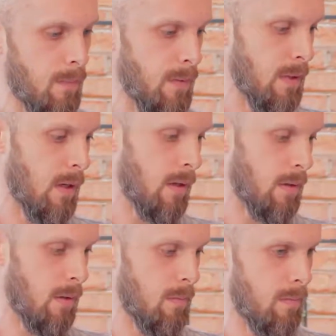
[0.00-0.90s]
Yeah,
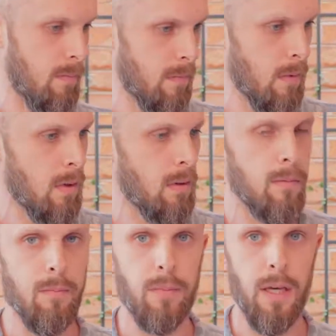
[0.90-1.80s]
so
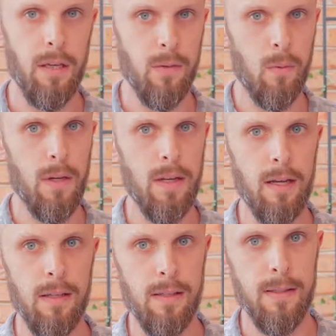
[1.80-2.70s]
page
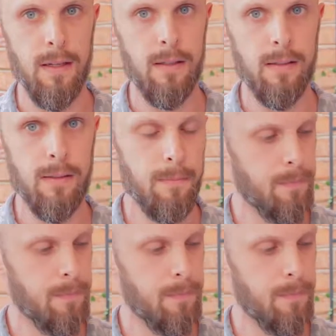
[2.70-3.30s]
196